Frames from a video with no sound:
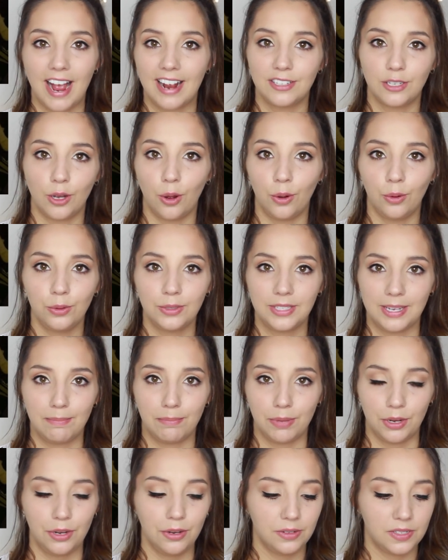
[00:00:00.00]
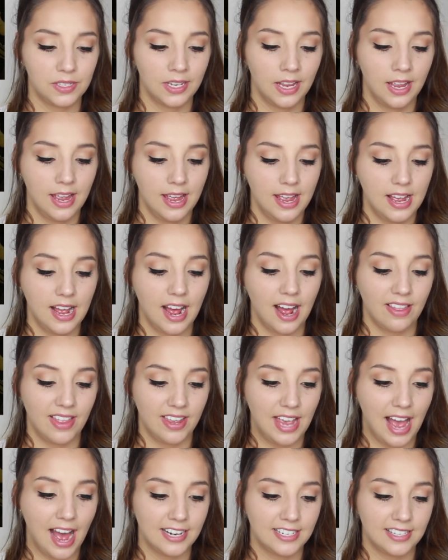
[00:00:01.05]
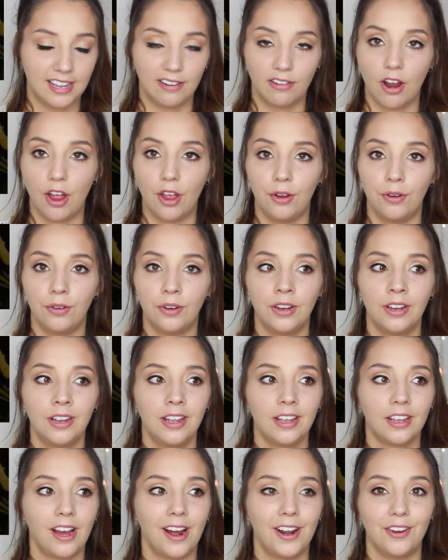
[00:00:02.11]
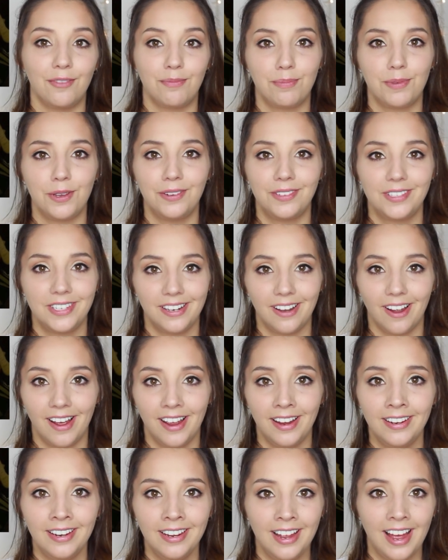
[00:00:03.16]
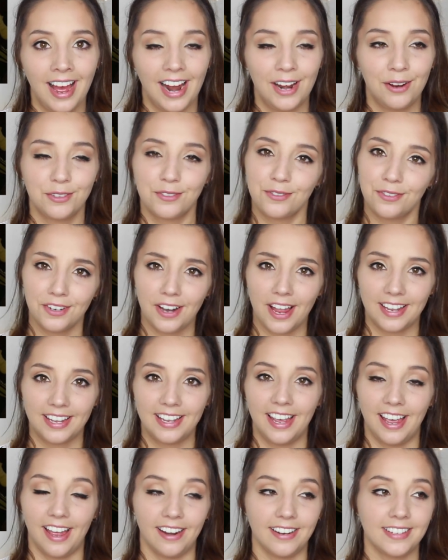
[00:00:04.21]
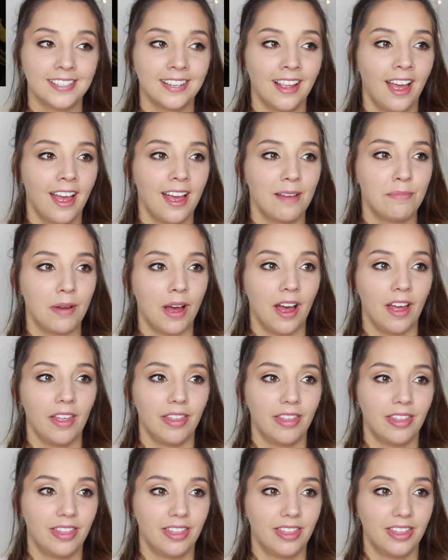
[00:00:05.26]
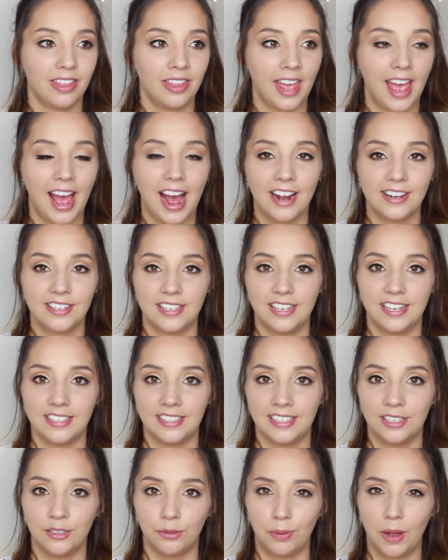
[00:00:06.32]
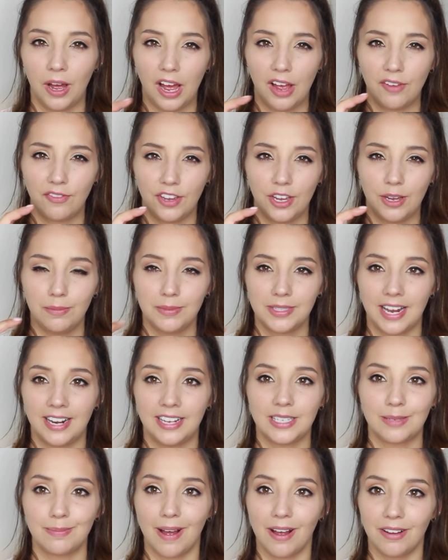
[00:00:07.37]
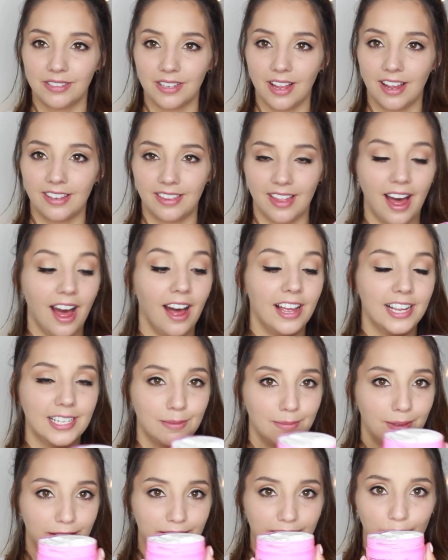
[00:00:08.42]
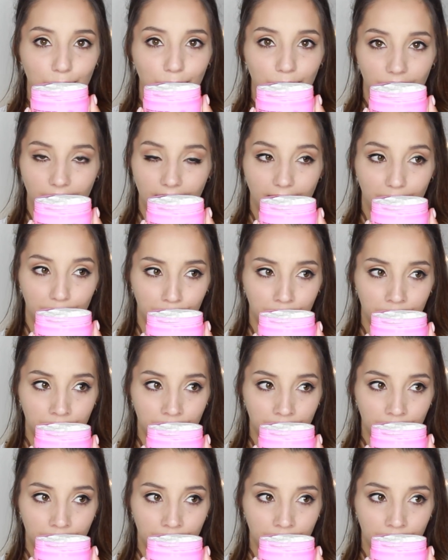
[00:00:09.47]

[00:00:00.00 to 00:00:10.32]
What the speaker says: rag dolls in Boots, and they had their own kind of beauty line, and it was for like kids, but they had these little perfumes and it smells like that. It smells like one of them,